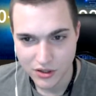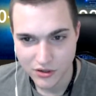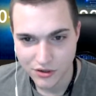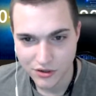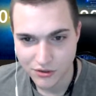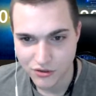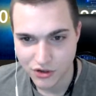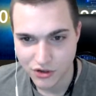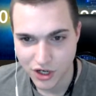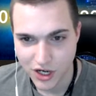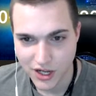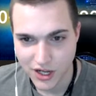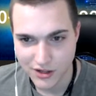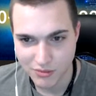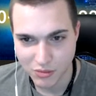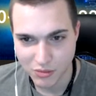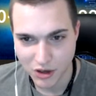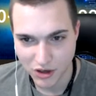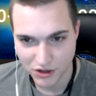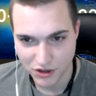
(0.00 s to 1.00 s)
so Tron has a
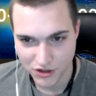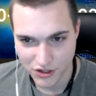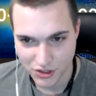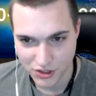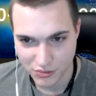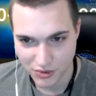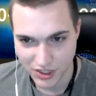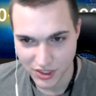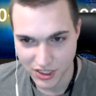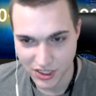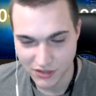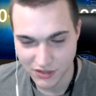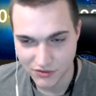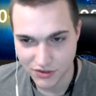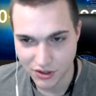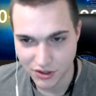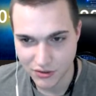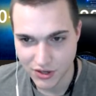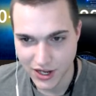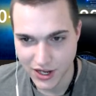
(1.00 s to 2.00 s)
partnership with
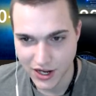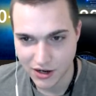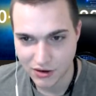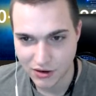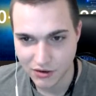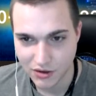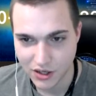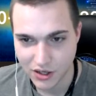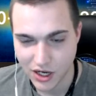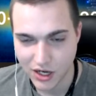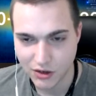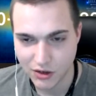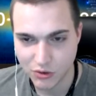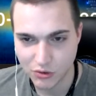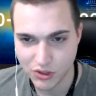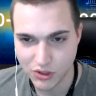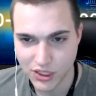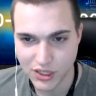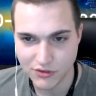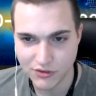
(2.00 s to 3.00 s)
Gifto now. I
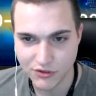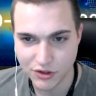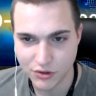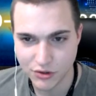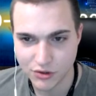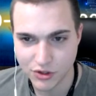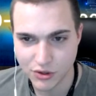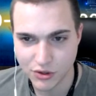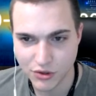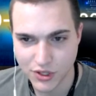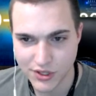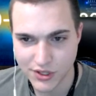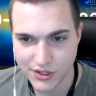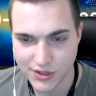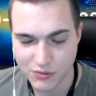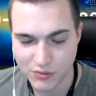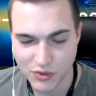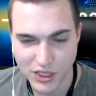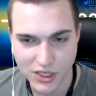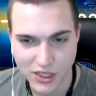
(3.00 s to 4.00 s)
hold Gifto tokens,
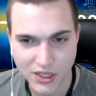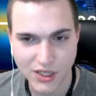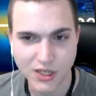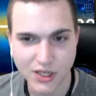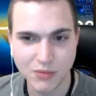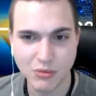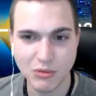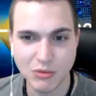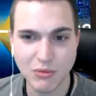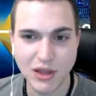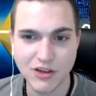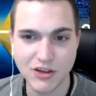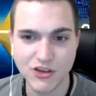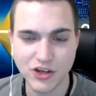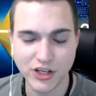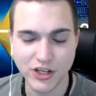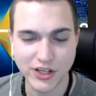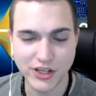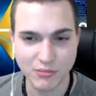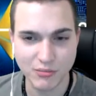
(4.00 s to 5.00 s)
and we've been
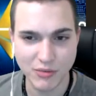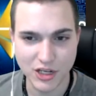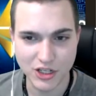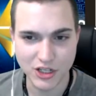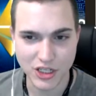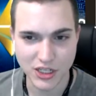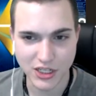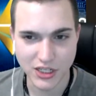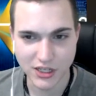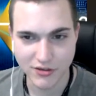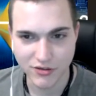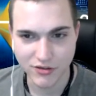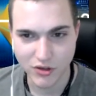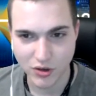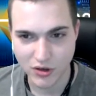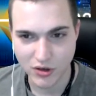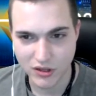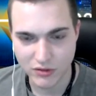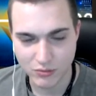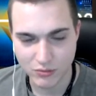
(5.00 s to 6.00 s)
mentioning
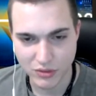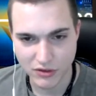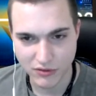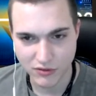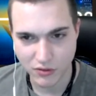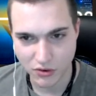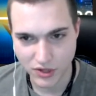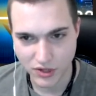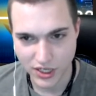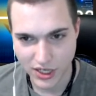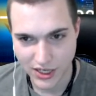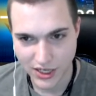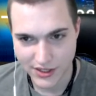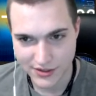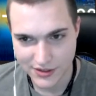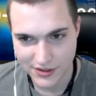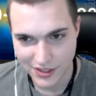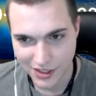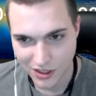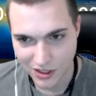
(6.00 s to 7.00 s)
Gifto even before the
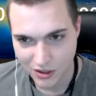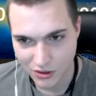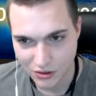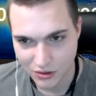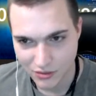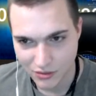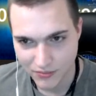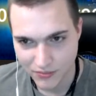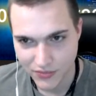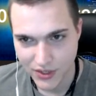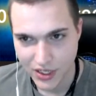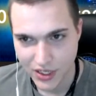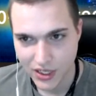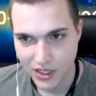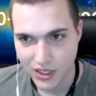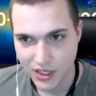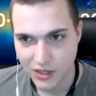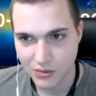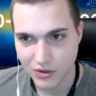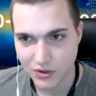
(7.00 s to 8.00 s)
ICO.
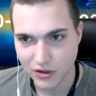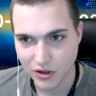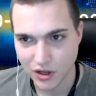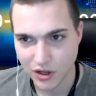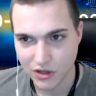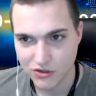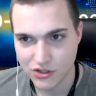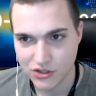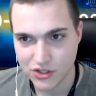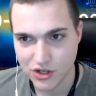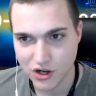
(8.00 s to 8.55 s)
It was launched